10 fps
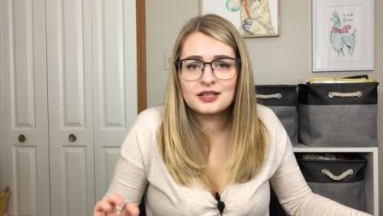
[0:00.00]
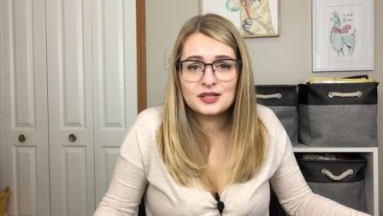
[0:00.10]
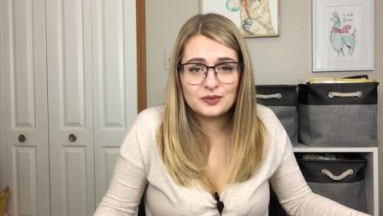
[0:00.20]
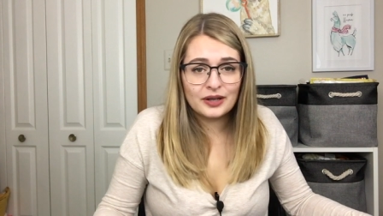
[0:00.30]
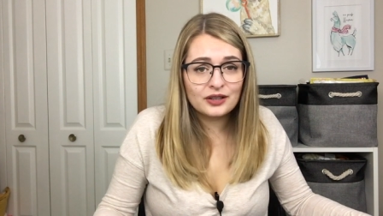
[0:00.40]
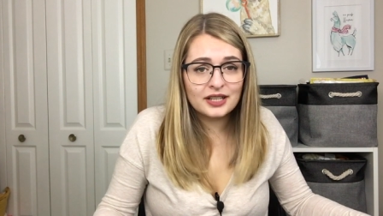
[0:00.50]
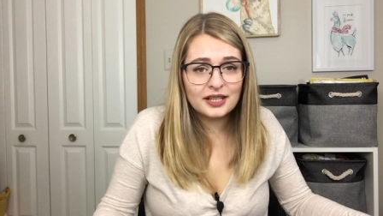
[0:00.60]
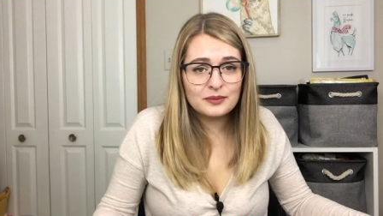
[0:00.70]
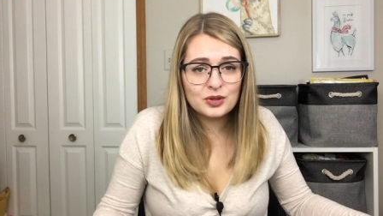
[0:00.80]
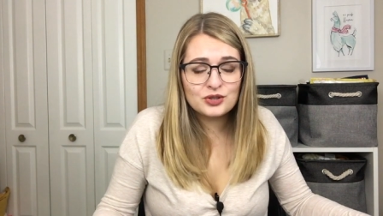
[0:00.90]
sweater
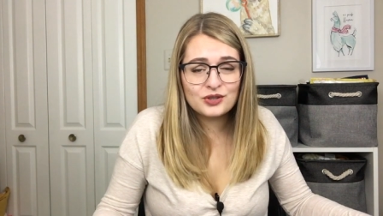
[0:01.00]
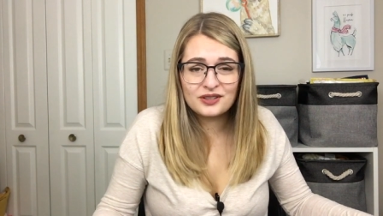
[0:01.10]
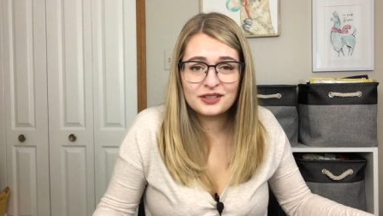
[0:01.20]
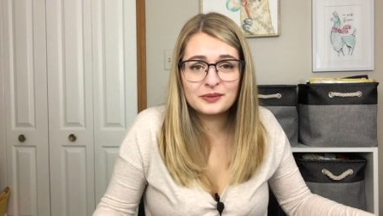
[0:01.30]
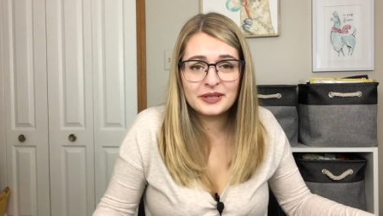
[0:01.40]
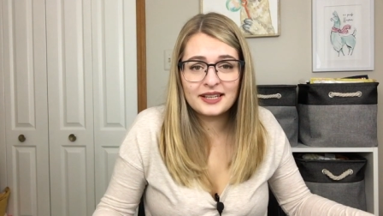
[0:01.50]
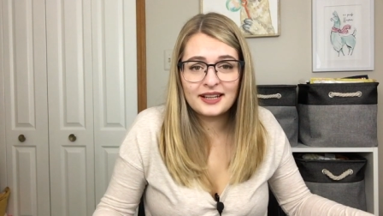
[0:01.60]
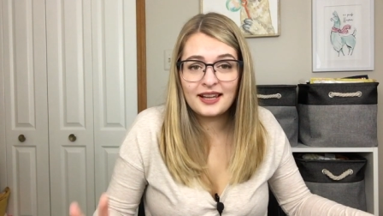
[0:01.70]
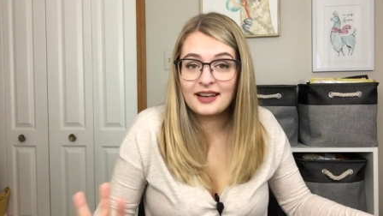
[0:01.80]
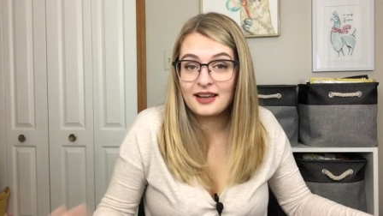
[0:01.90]
knitting mojo a little
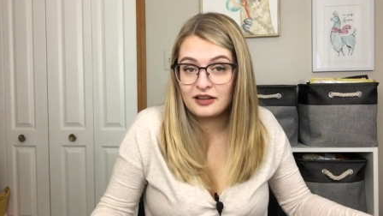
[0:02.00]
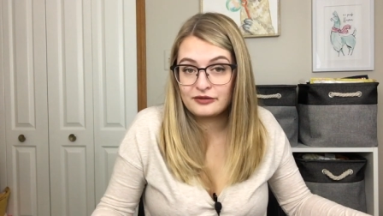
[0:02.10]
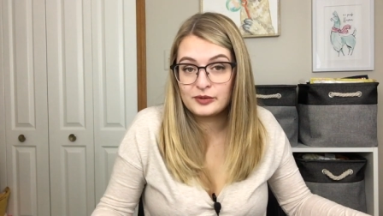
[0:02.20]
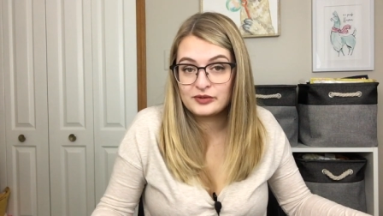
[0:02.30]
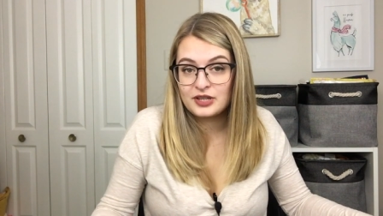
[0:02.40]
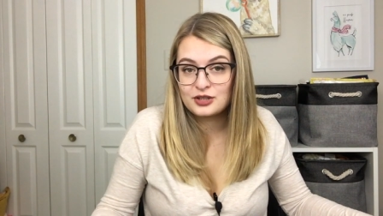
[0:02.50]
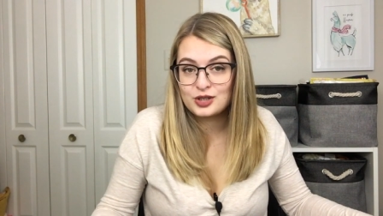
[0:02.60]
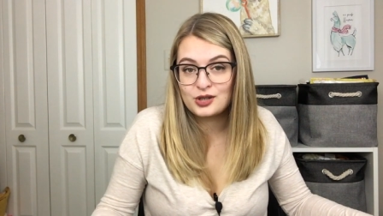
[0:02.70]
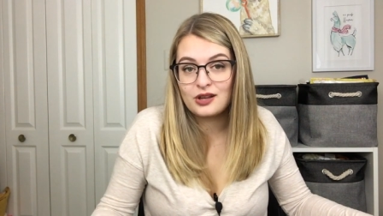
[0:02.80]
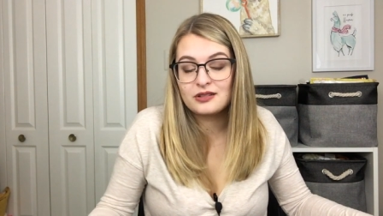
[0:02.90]
bit, and now I've moved on
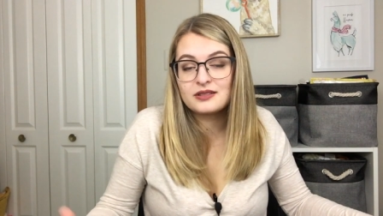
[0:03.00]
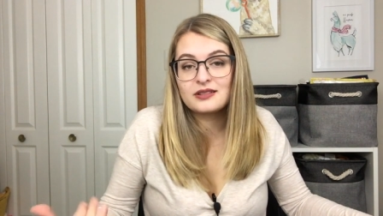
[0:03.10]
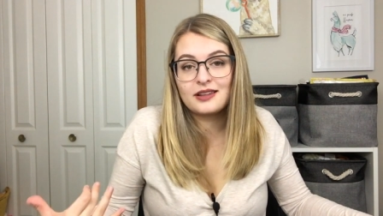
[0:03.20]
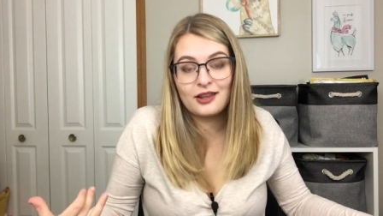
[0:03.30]
to shawls.